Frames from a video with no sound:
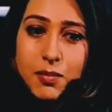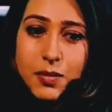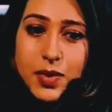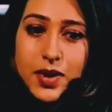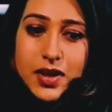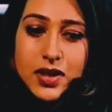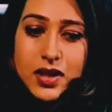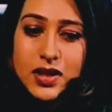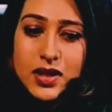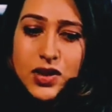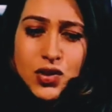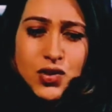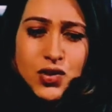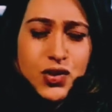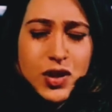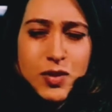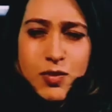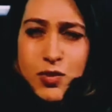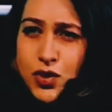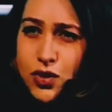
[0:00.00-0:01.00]
but it's a
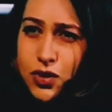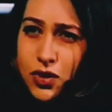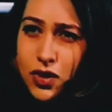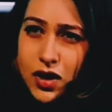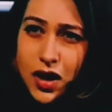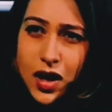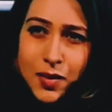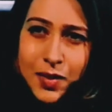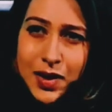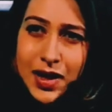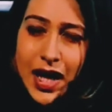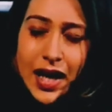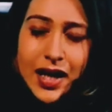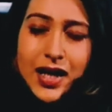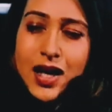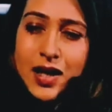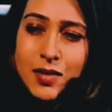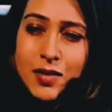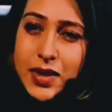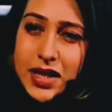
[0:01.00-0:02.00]
dream role. I mean, I
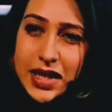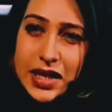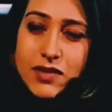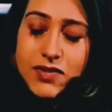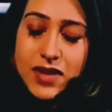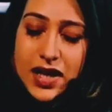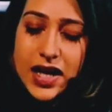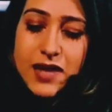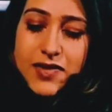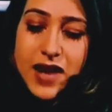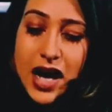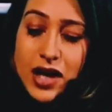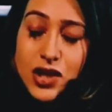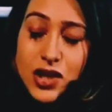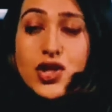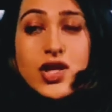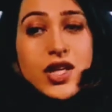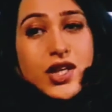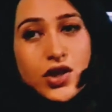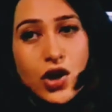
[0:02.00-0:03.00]
can't believe that I've
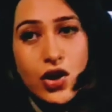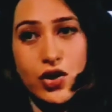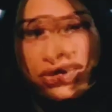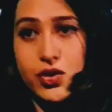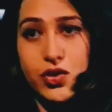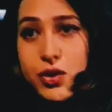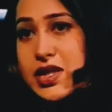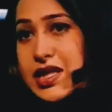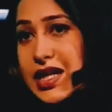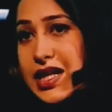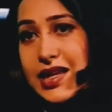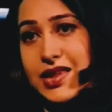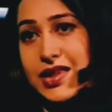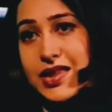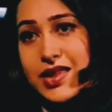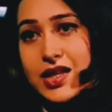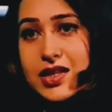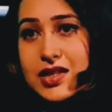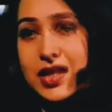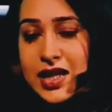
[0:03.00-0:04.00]
actually got roles like
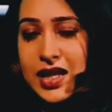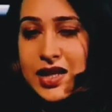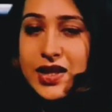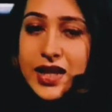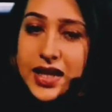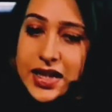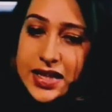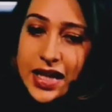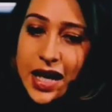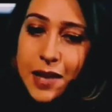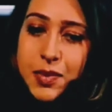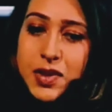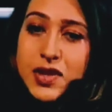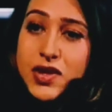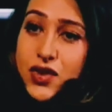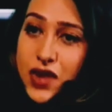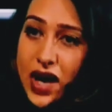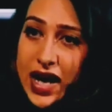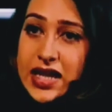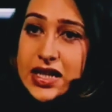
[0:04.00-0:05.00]
this. And I think it's happened
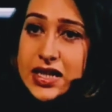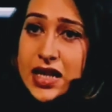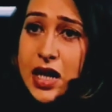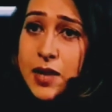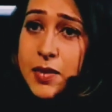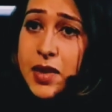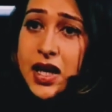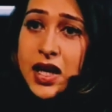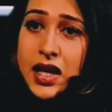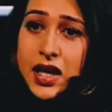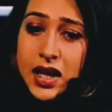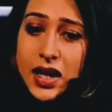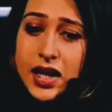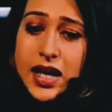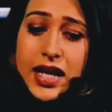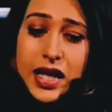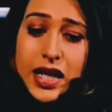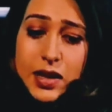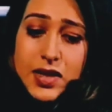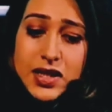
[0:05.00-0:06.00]
at the right time.
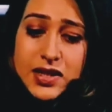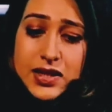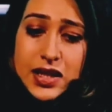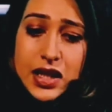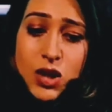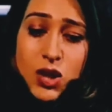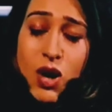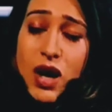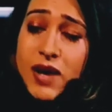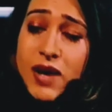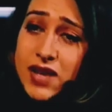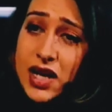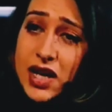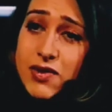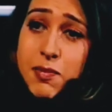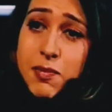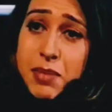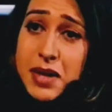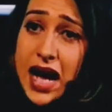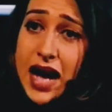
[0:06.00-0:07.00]
Like, I must tell you, I've
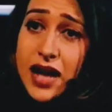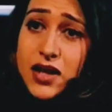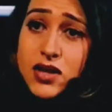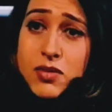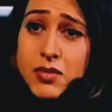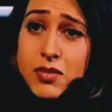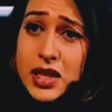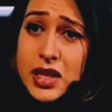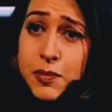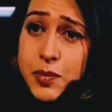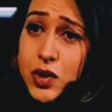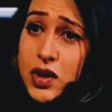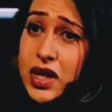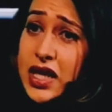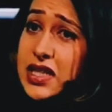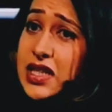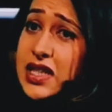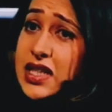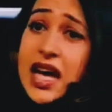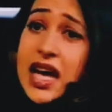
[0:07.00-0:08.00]
never planned or
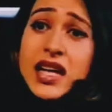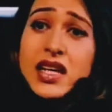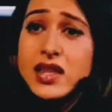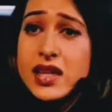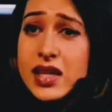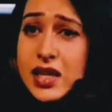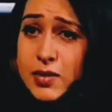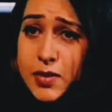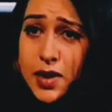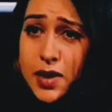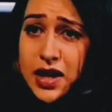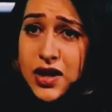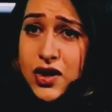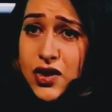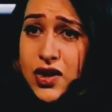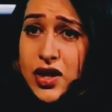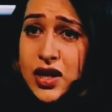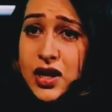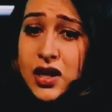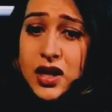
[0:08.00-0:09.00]
manipulated anything in my
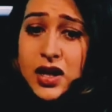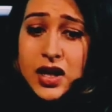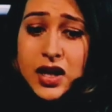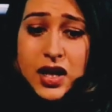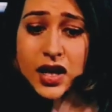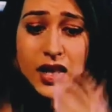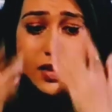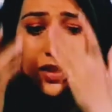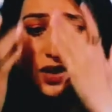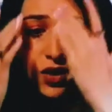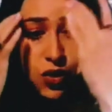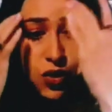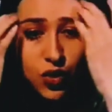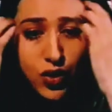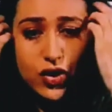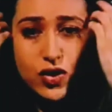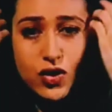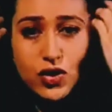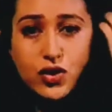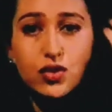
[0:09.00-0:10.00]
career. that, oh,
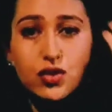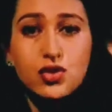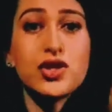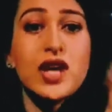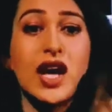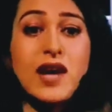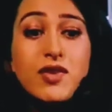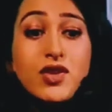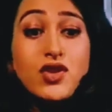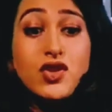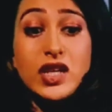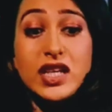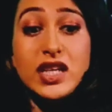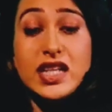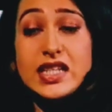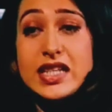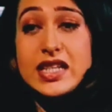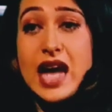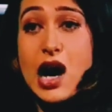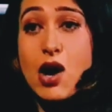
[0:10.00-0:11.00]
you know, you should have a
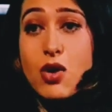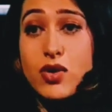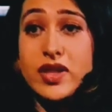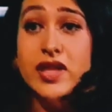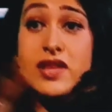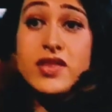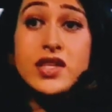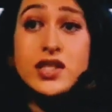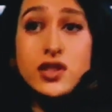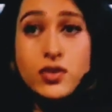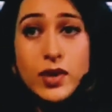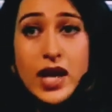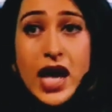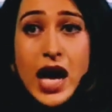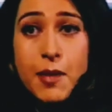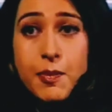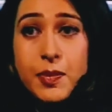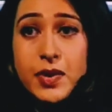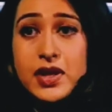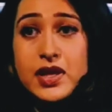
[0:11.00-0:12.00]
release now and then this will
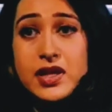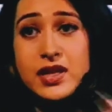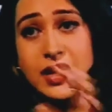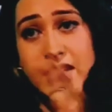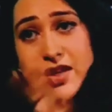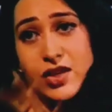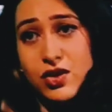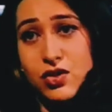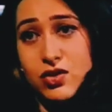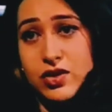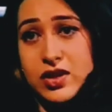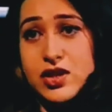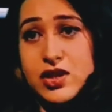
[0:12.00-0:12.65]
happen and then, you know,